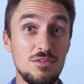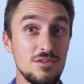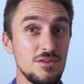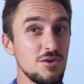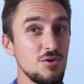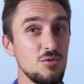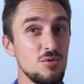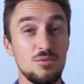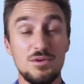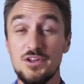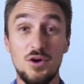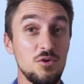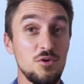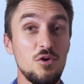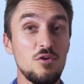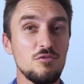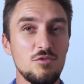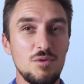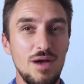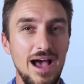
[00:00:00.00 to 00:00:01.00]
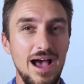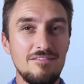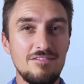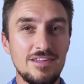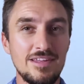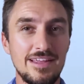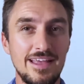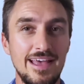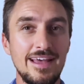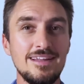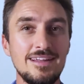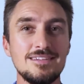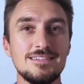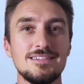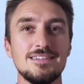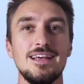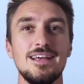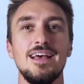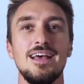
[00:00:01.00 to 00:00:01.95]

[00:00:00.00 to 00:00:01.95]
You know, we don't know if you have it yet.